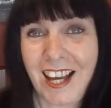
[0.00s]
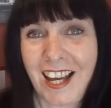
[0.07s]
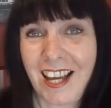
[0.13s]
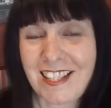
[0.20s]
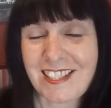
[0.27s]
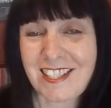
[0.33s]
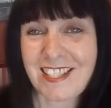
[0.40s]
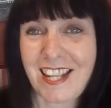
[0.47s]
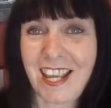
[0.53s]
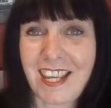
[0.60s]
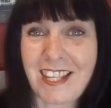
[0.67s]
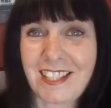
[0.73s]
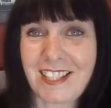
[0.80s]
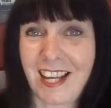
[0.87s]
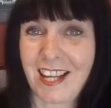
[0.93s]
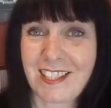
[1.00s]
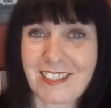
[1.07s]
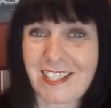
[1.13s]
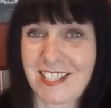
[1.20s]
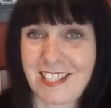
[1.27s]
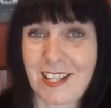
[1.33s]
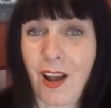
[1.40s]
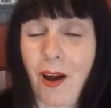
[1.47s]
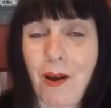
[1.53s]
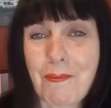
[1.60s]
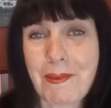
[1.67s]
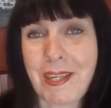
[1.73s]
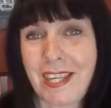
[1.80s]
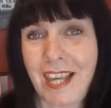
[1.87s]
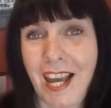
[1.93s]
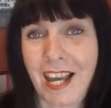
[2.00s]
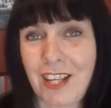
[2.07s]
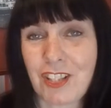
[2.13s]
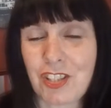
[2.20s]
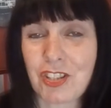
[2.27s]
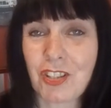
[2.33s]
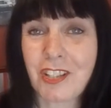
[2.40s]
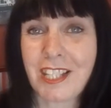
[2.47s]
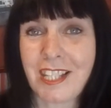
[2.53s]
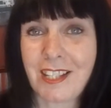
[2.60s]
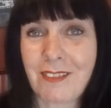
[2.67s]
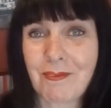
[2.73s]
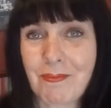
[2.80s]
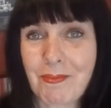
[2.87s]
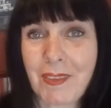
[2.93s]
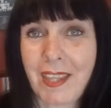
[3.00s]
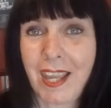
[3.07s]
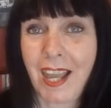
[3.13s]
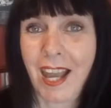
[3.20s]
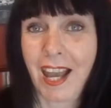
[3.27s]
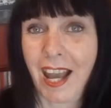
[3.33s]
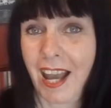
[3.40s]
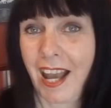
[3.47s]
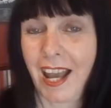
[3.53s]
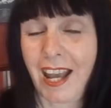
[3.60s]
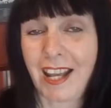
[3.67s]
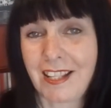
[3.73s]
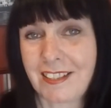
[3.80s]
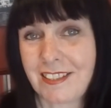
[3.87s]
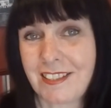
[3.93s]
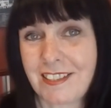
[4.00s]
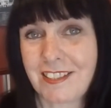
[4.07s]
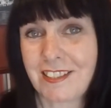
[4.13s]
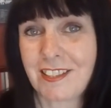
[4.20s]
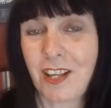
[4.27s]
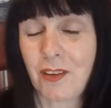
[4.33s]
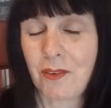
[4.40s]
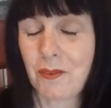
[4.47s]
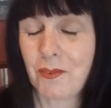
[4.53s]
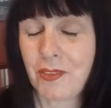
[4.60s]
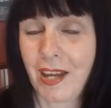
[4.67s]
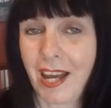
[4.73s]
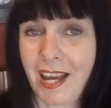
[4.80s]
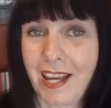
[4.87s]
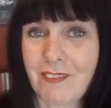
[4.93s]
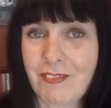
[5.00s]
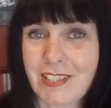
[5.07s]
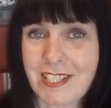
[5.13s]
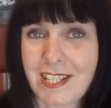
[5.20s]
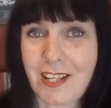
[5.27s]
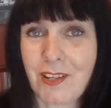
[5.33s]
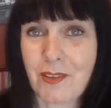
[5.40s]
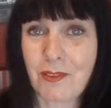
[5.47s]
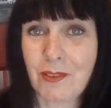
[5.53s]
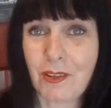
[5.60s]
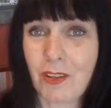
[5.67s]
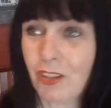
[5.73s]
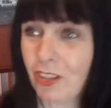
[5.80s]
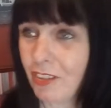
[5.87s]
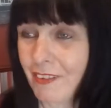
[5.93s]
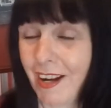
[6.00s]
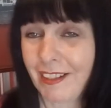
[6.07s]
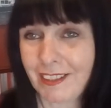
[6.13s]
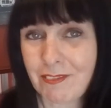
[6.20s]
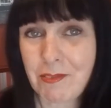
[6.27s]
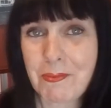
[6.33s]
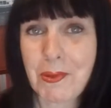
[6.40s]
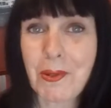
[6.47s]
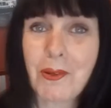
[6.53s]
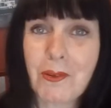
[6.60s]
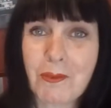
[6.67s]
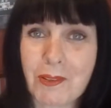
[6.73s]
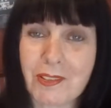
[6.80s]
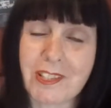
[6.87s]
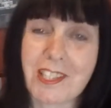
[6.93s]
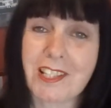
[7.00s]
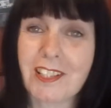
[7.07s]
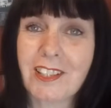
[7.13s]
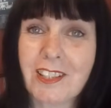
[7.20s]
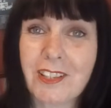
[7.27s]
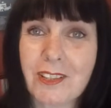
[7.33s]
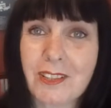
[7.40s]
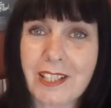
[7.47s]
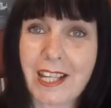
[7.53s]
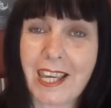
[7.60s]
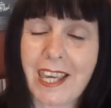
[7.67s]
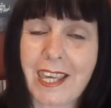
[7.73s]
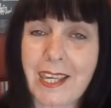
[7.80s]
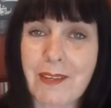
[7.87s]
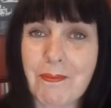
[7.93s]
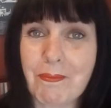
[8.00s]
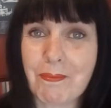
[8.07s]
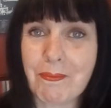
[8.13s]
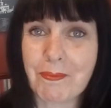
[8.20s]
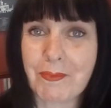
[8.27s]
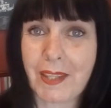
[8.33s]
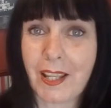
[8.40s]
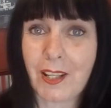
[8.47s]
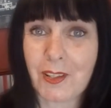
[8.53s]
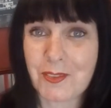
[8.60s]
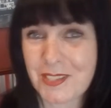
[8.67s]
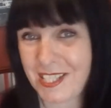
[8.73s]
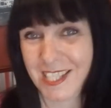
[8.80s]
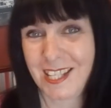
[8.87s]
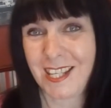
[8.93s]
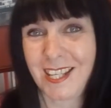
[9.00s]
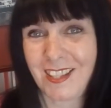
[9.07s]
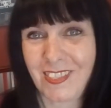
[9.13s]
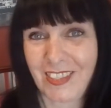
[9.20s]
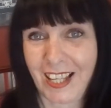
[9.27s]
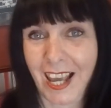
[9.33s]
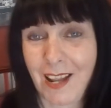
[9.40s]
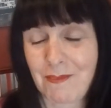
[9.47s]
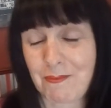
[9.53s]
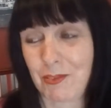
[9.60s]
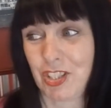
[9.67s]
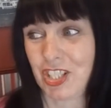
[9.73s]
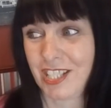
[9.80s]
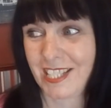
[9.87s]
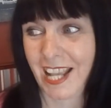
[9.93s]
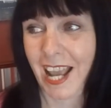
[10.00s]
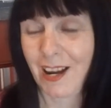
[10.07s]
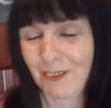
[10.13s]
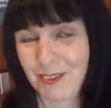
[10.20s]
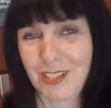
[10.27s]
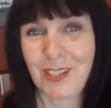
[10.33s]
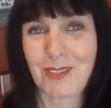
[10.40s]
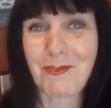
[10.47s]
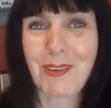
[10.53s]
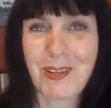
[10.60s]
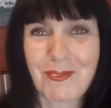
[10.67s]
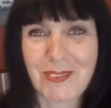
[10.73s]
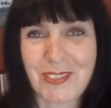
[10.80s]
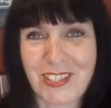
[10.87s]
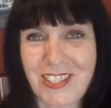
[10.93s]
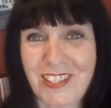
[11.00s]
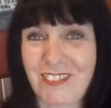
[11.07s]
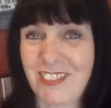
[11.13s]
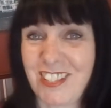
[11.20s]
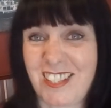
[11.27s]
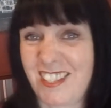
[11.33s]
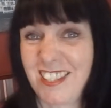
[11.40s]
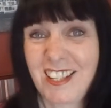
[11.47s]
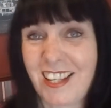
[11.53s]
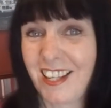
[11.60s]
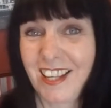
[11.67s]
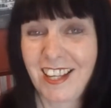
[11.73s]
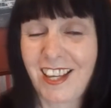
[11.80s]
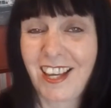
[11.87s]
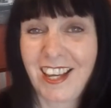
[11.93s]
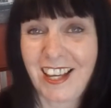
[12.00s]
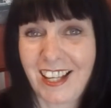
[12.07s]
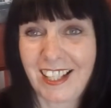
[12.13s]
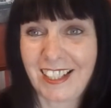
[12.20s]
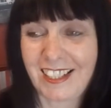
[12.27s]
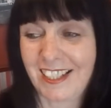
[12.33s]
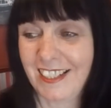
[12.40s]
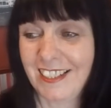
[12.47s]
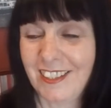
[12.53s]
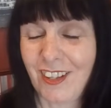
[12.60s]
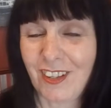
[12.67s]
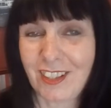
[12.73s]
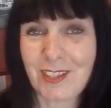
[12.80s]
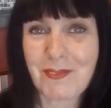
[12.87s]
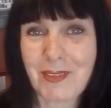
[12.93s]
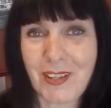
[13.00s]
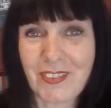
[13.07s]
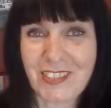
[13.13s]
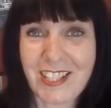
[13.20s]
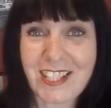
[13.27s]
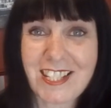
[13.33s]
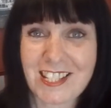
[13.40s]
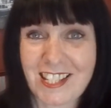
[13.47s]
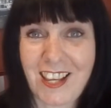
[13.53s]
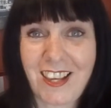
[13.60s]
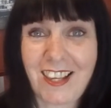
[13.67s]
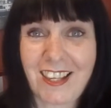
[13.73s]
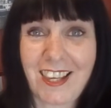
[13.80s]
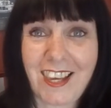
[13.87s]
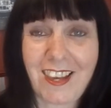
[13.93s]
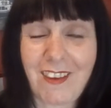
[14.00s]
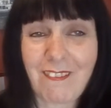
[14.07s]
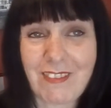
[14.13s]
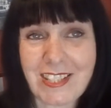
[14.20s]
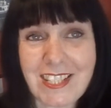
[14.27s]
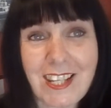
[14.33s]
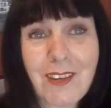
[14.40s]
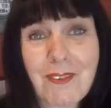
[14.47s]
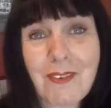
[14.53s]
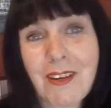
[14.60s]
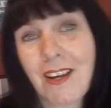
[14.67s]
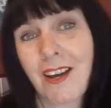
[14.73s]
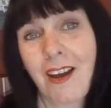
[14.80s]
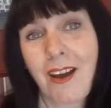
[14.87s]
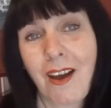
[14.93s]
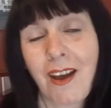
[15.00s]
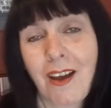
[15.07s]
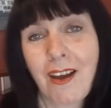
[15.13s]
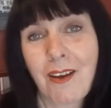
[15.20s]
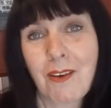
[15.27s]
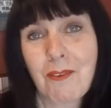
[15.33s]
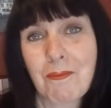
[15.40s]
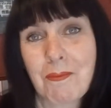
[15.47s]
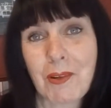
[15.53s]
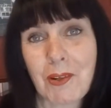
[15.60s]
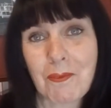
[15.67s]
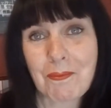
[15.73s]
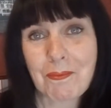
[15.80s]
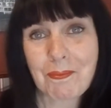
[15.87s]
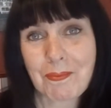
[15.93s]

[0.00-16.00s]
I say this is a hobby, I enjoy it, and you know that I video all around Liverpool, Waterloo, Lucy, the cat, but she's out at the moment, so she's clearly not going to be on this video. But